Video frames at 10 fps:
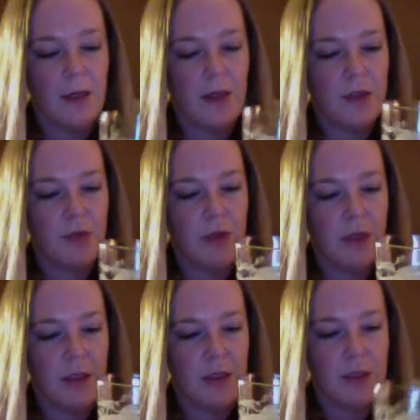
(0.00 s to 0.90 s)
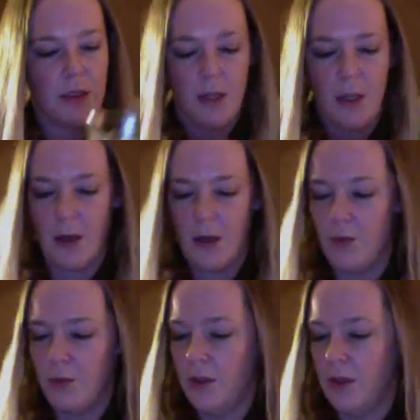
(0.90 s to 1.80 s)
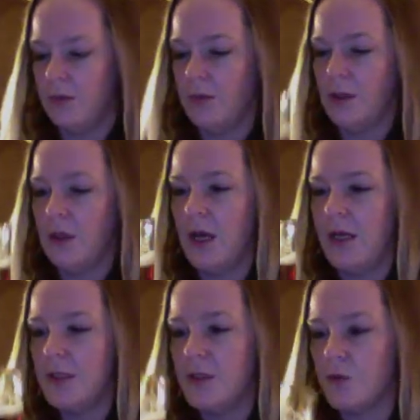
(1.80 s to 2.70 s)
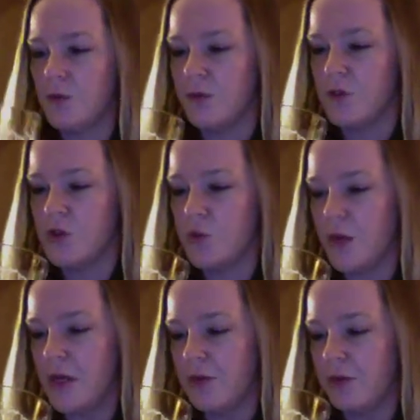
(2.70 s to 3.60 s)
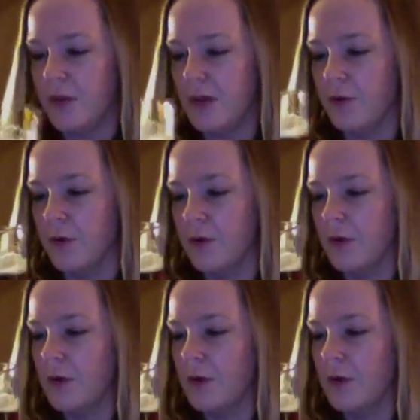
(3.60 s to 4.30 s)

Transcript: It's really just like got a really light, sort of sweet flavor.